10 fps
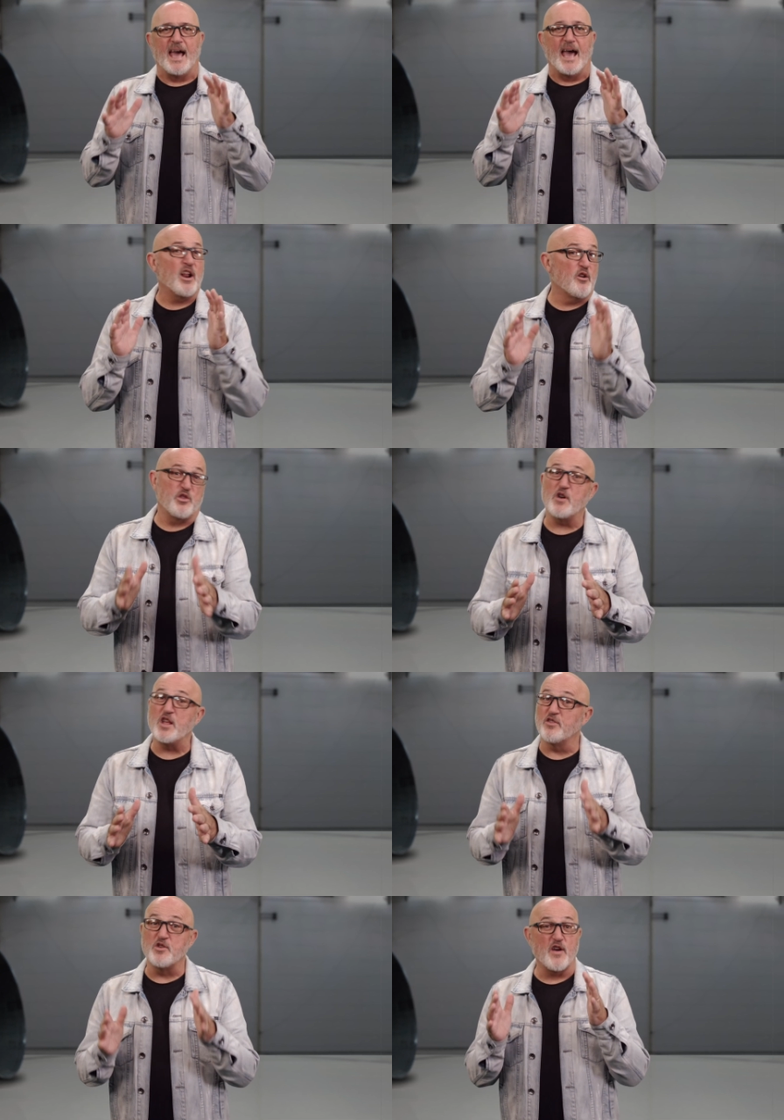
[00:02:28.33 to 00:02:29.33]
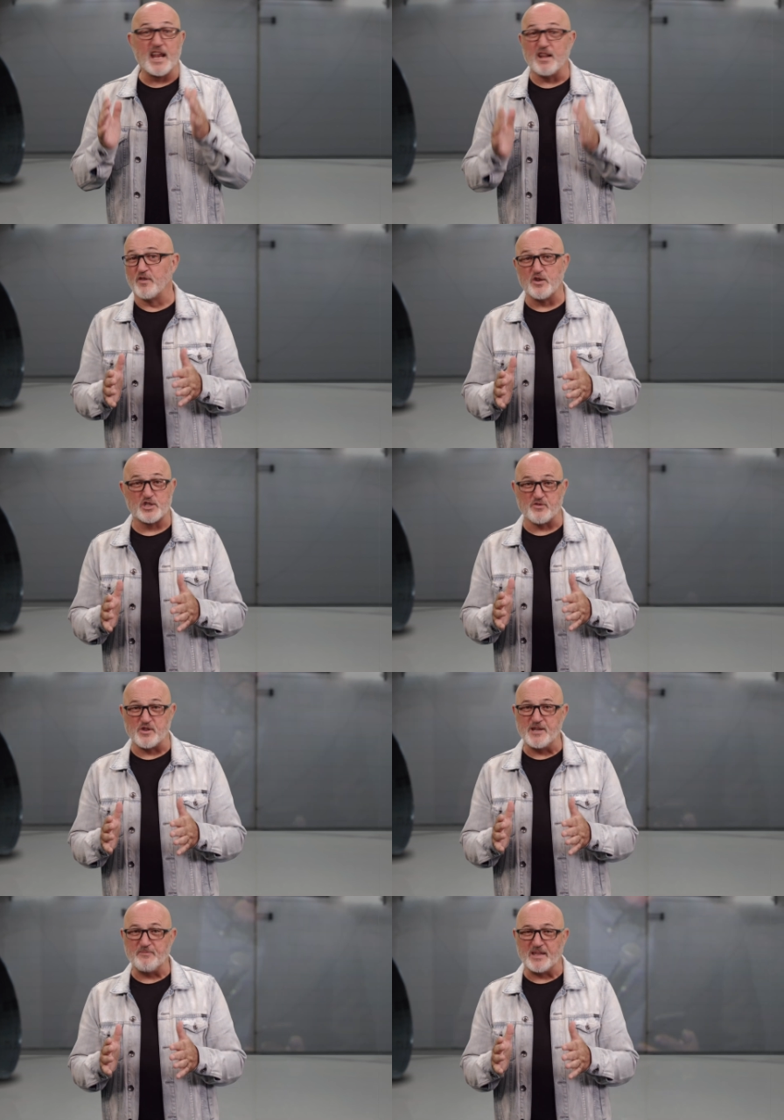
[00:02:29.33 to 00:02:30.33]
At our 30th year
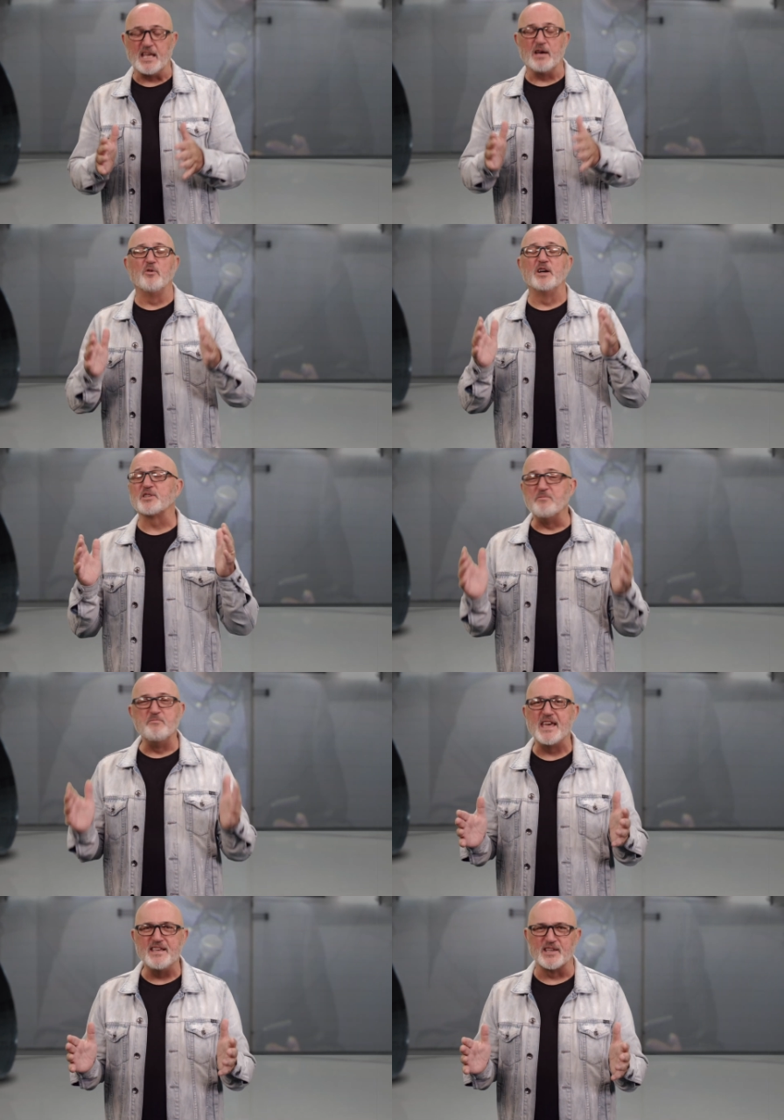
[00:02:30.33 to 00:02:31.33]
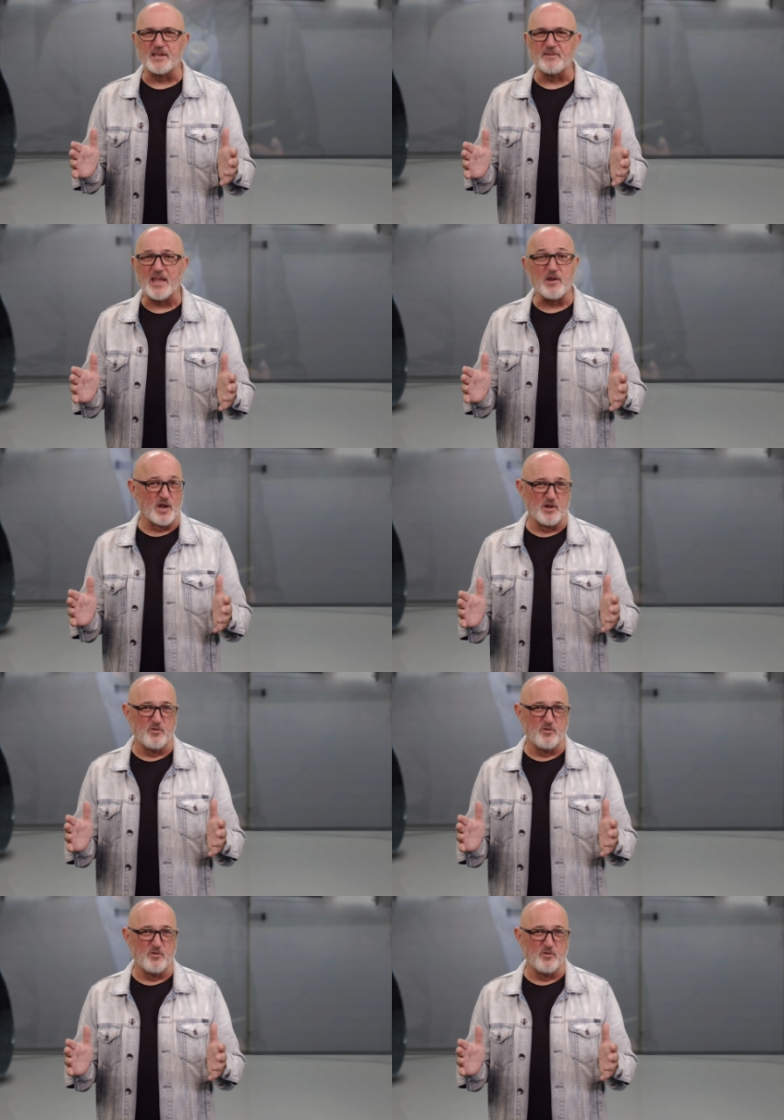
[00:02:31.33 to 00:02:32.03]
anniversary, it was amazing. It really